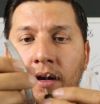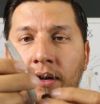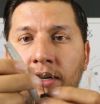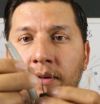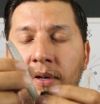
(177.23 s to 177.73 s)

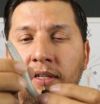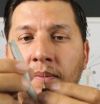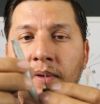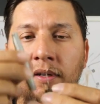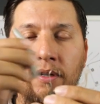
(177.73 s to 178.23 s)
on here because
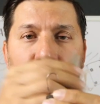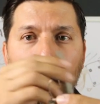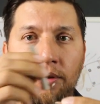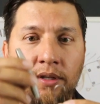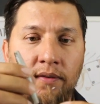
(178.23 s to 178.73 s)
I'm gonna
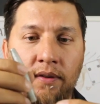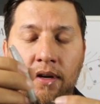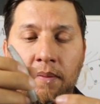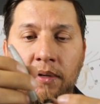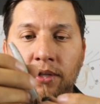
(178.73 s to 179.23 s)
show you a
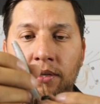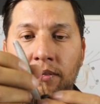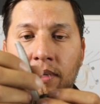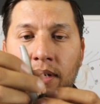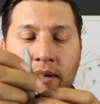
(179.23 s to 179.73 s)
I'm gonna show
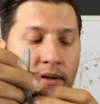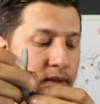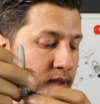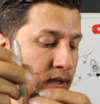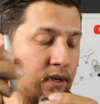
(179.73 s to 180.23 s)
you the
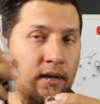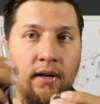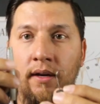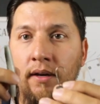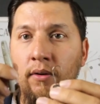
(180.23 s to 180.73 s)
the
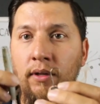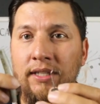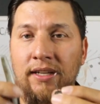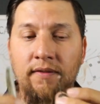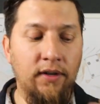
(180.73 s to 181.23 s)
uh, hula stick